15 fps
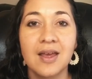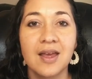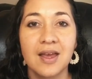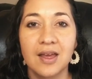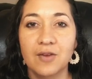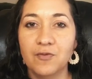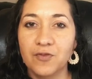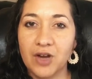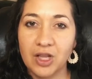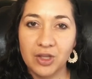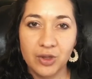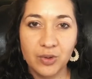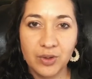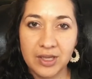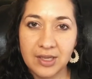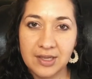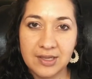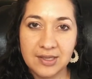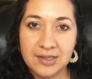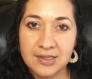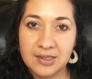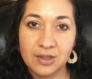and follow
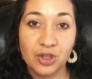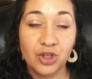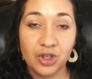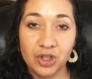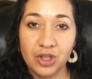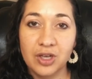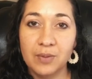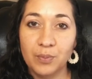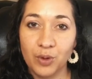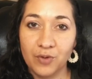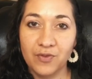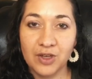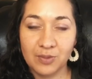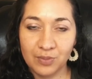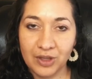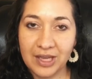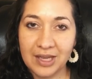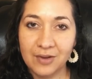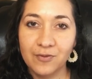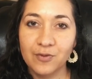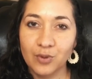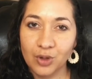His good and perfect plan
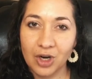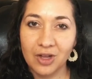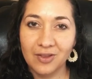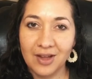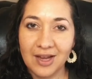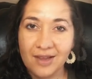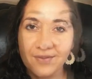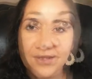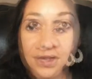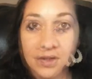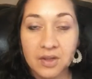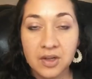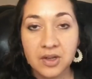for our lives.